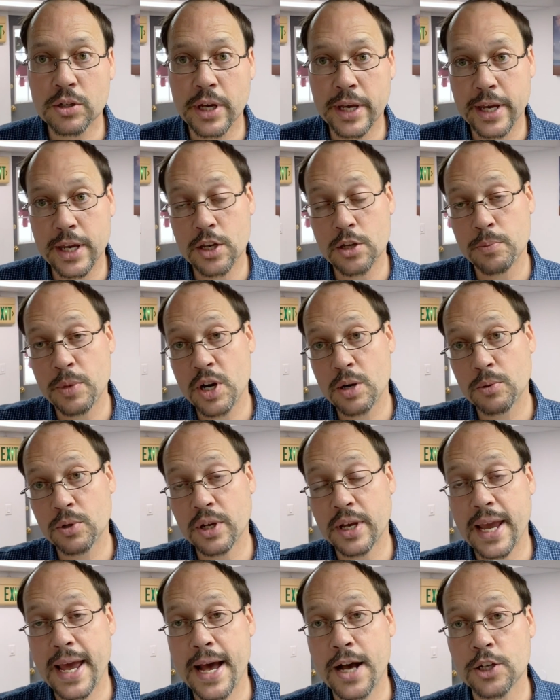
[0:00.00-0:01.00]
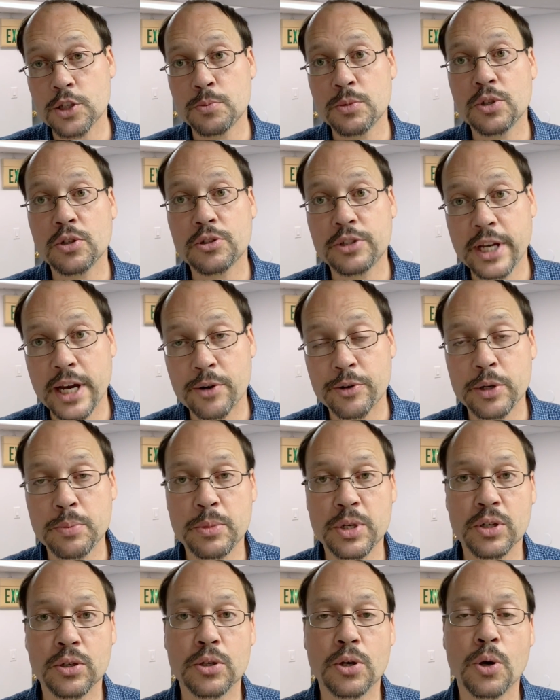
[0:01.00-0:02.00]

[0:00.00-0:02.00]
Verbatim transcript: okay, comparable to cow's milk, dairy milk,